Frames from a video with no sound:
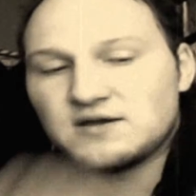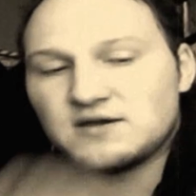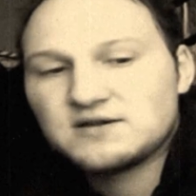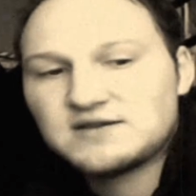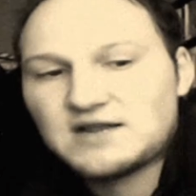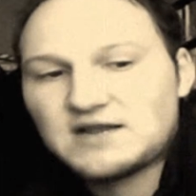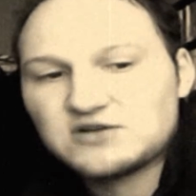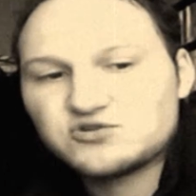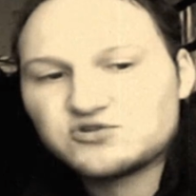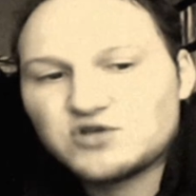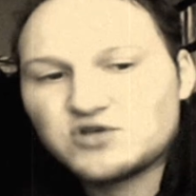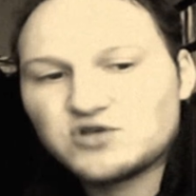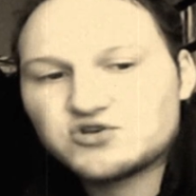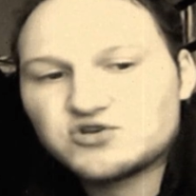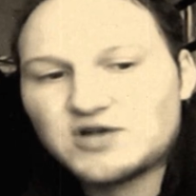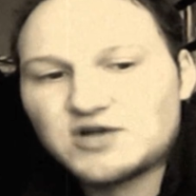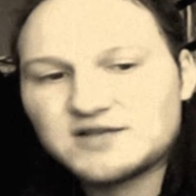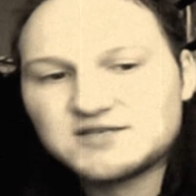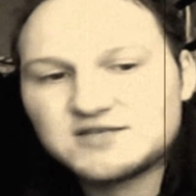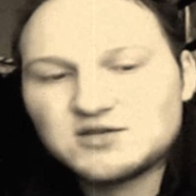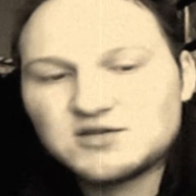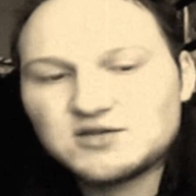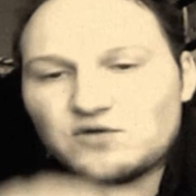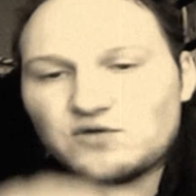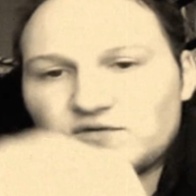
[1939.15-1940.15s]
Naturally
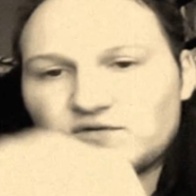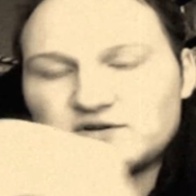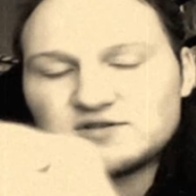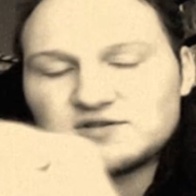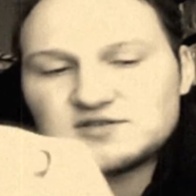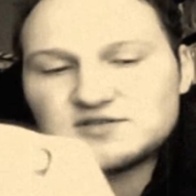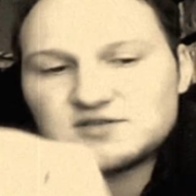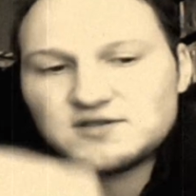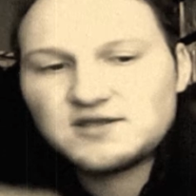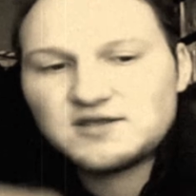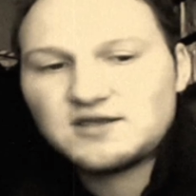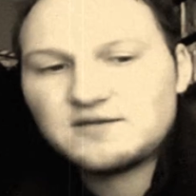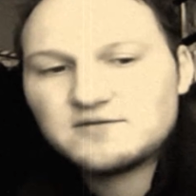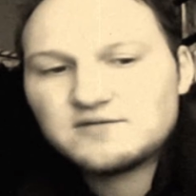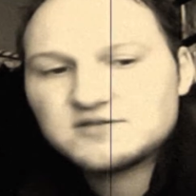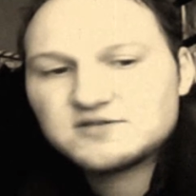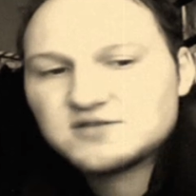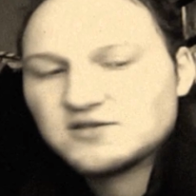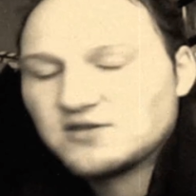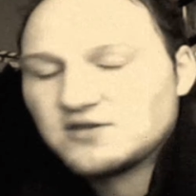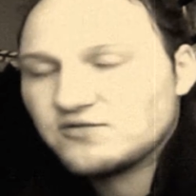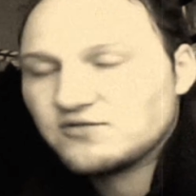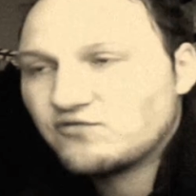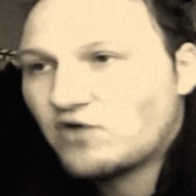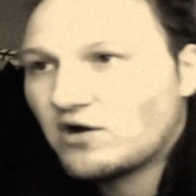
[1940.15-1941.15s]
attracted over to the
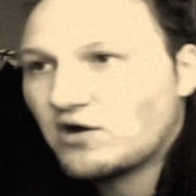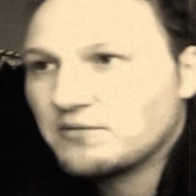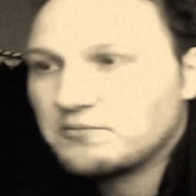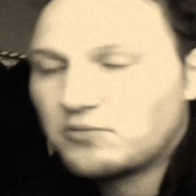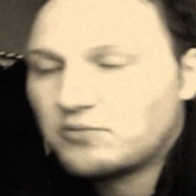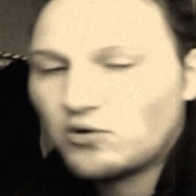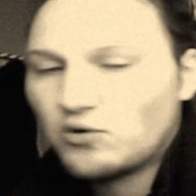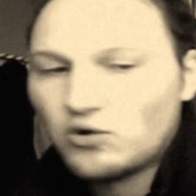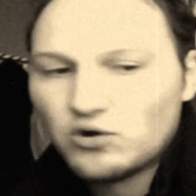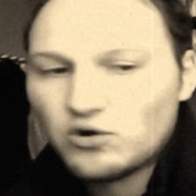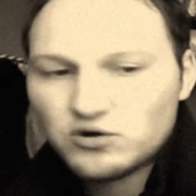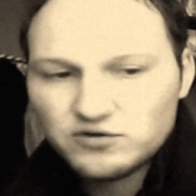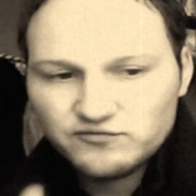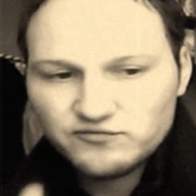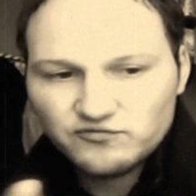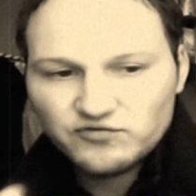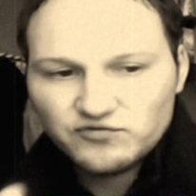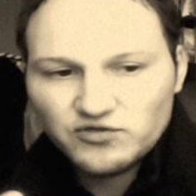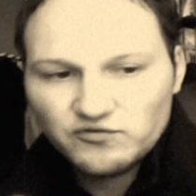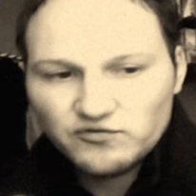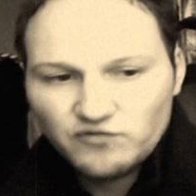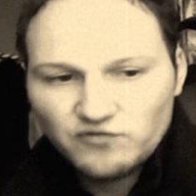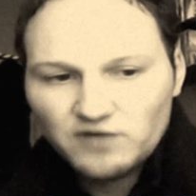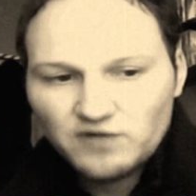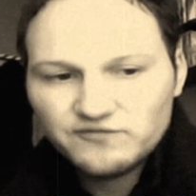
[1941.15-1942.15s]
rotten pork,
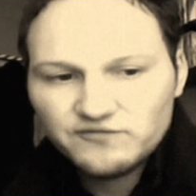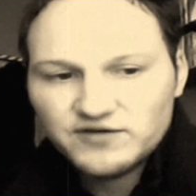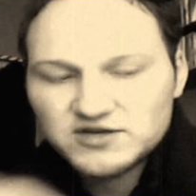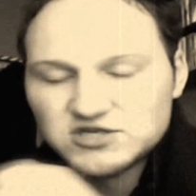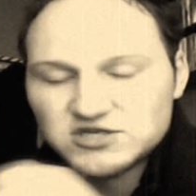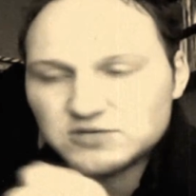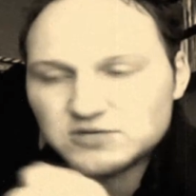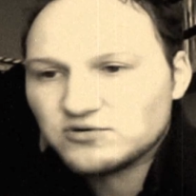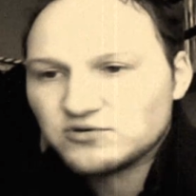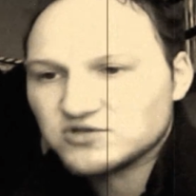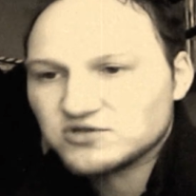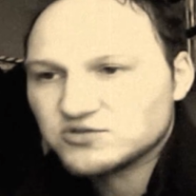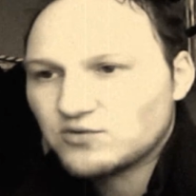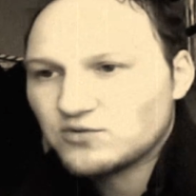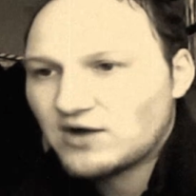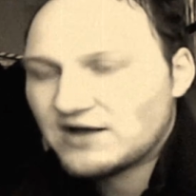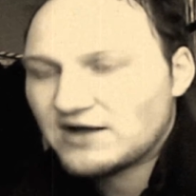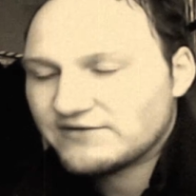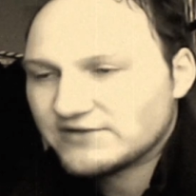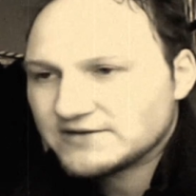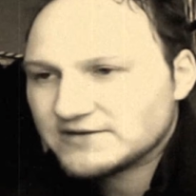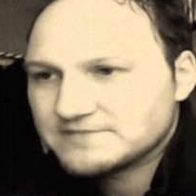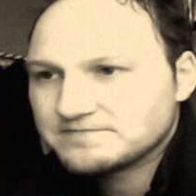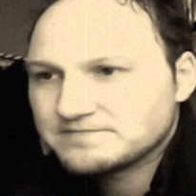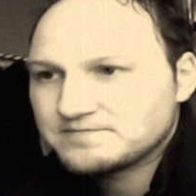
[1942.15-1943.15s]
the rotten vegetables,
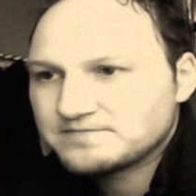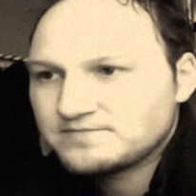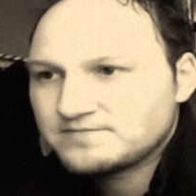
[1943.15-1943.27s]
whatever.